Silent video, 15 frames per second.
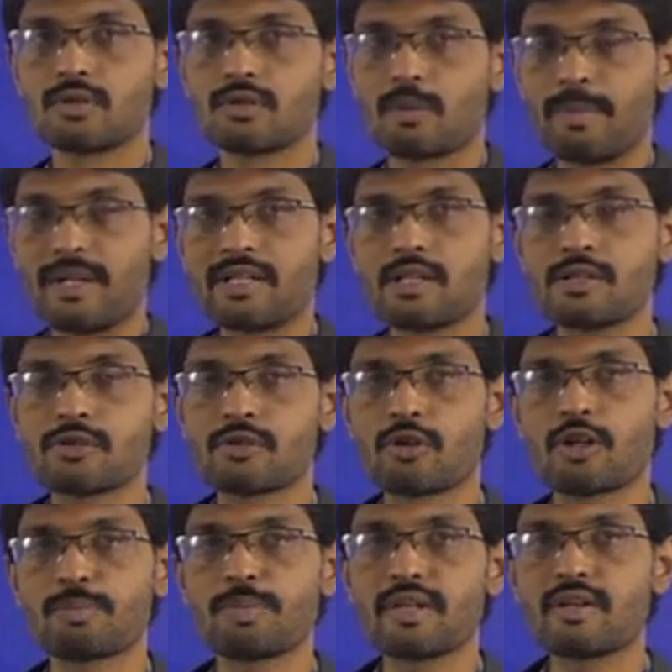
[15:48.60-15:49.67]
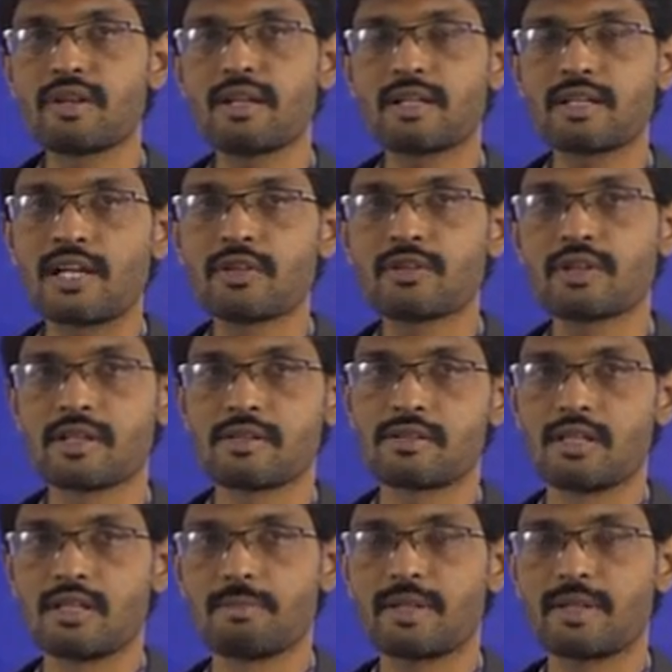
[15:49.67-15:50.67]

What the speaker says: So metal should not be drilled continuously.